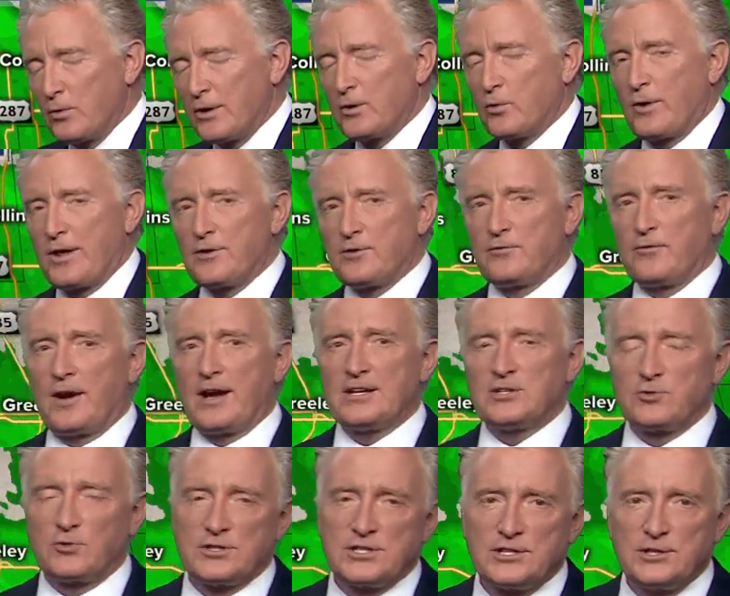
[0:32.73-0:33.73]
winter weather
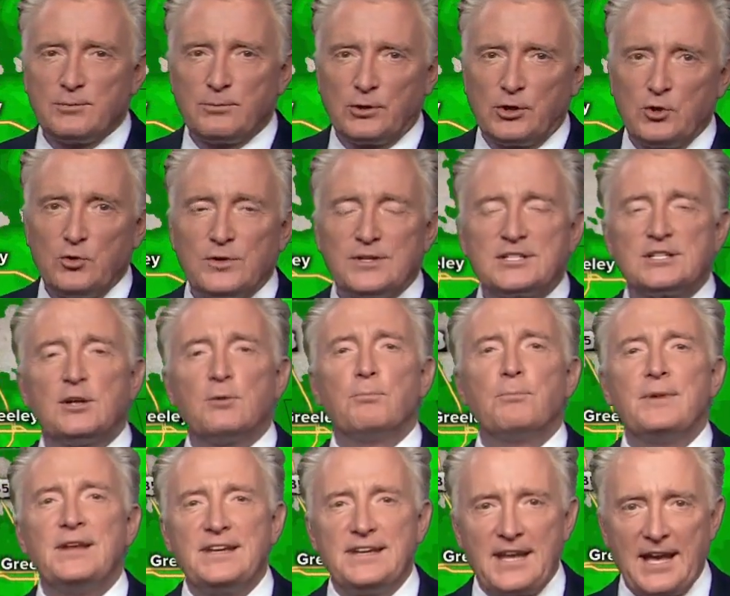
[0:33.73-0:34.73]
advisories in the blue until
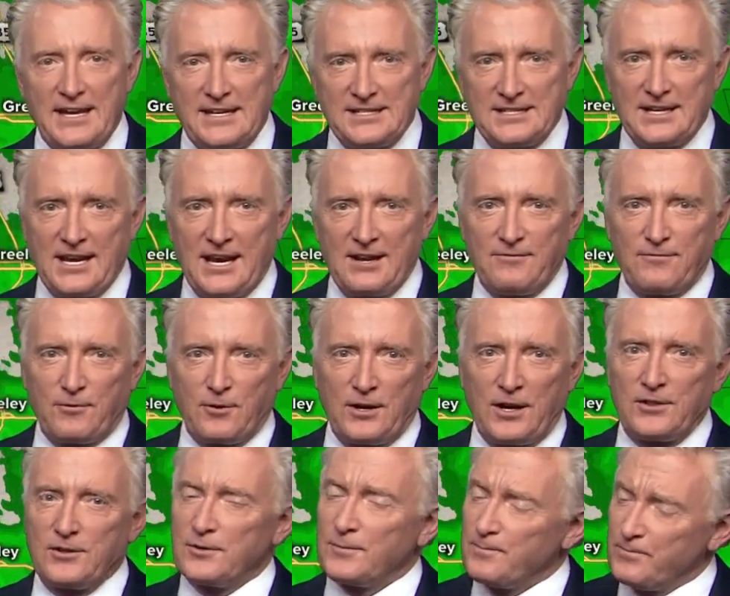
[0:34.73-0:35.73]
midnight tonight for
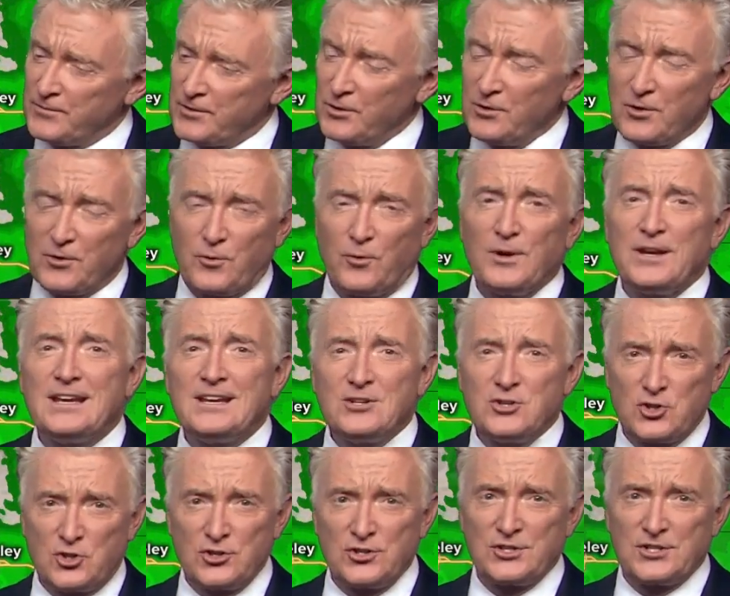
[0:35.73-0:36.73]
another two to three
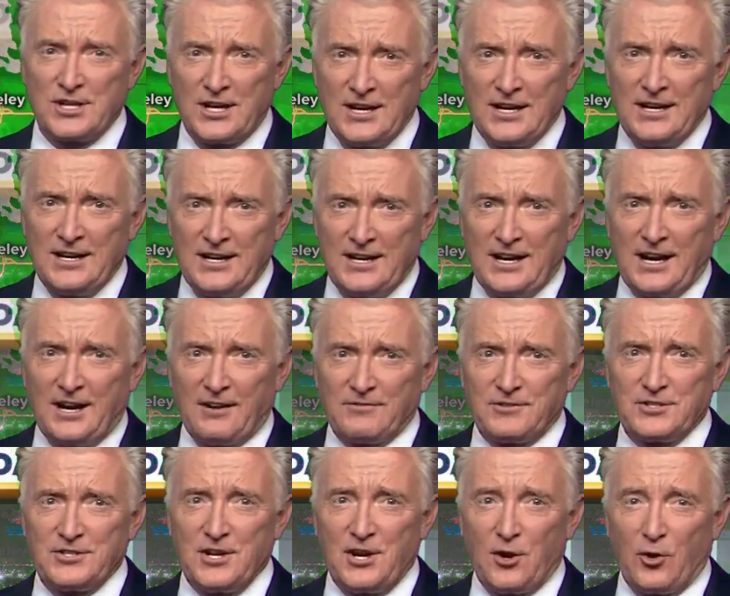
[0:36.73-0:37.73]
inches of
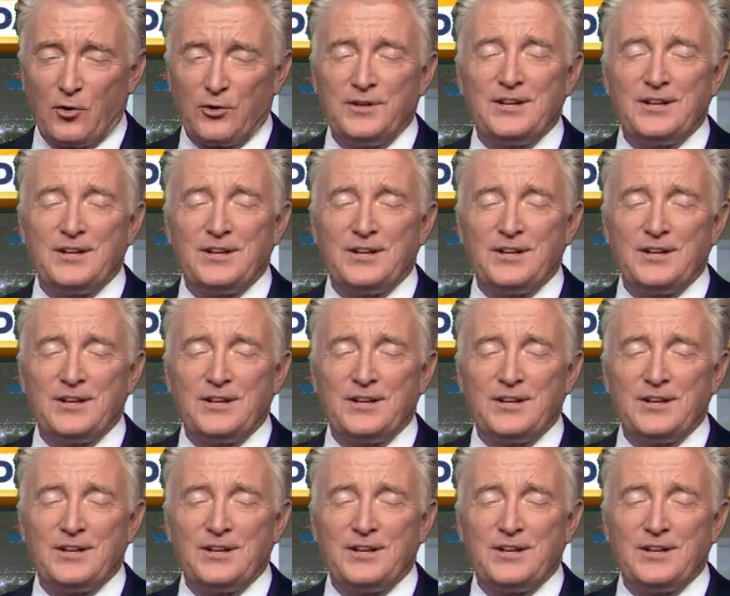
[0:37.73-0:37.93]
snow.